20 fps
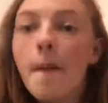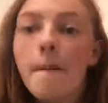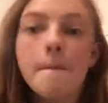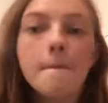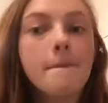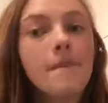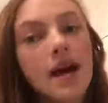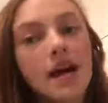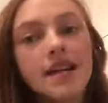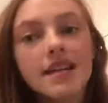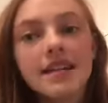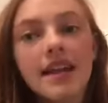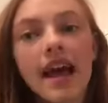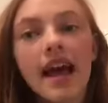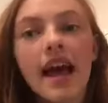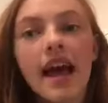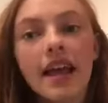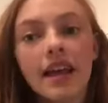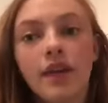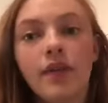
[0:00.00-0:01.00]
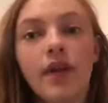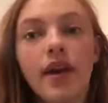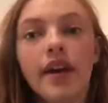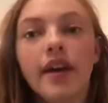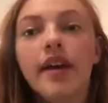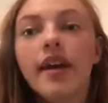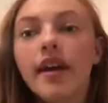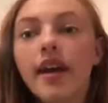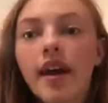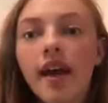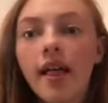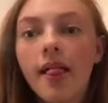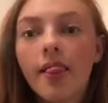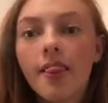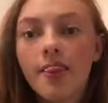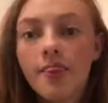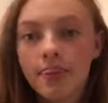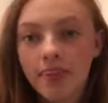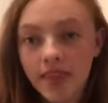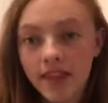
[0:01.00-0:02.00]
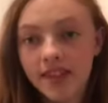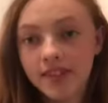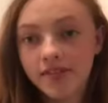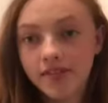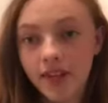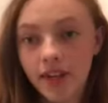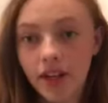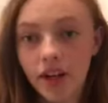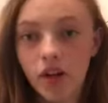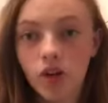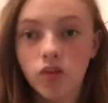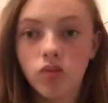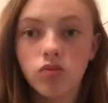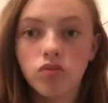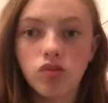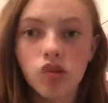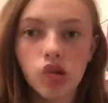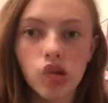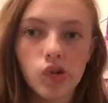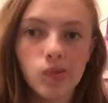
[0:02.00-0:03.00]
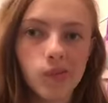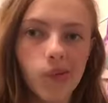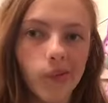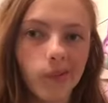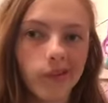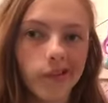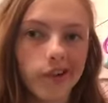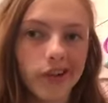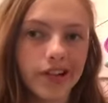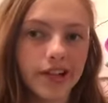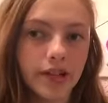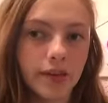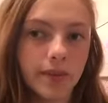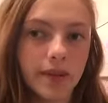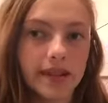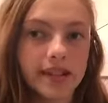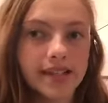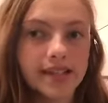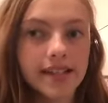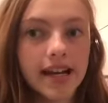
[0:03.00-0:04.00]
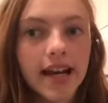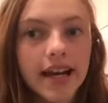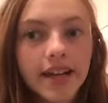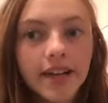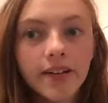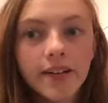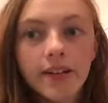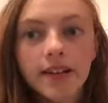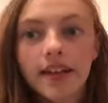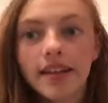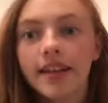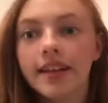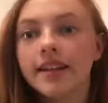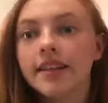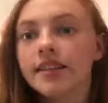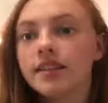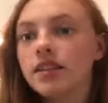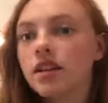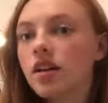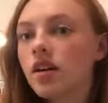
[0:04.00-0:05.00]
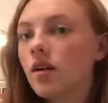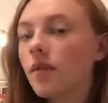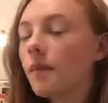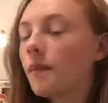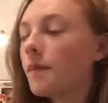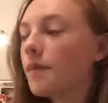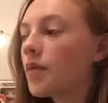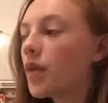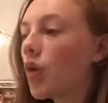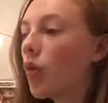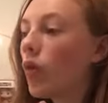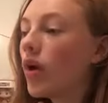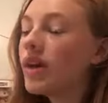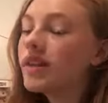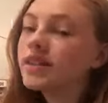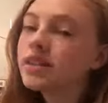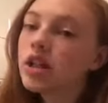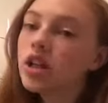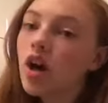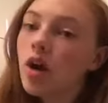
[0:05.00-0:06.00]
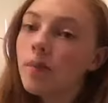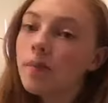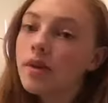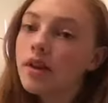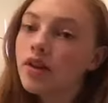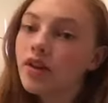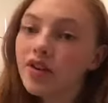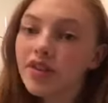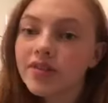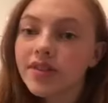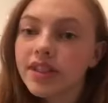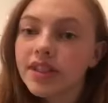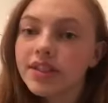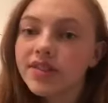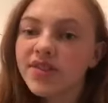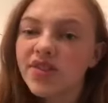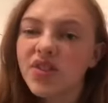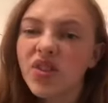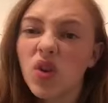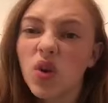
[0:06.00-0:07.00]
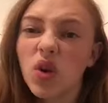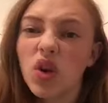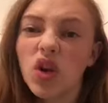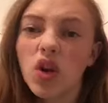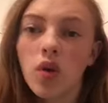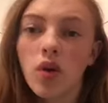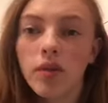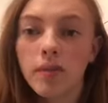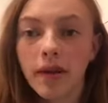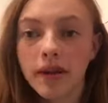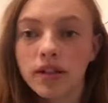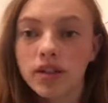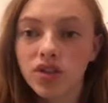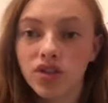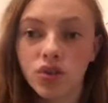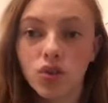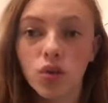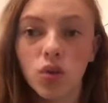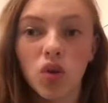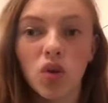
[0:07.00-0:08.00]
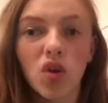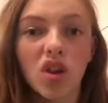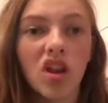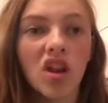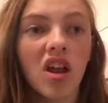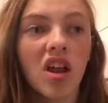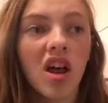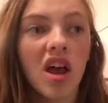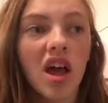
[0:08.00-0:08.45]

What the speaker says: But anyway, this video, you can probably already tell by the title, is ways to not be nervous for going back to school,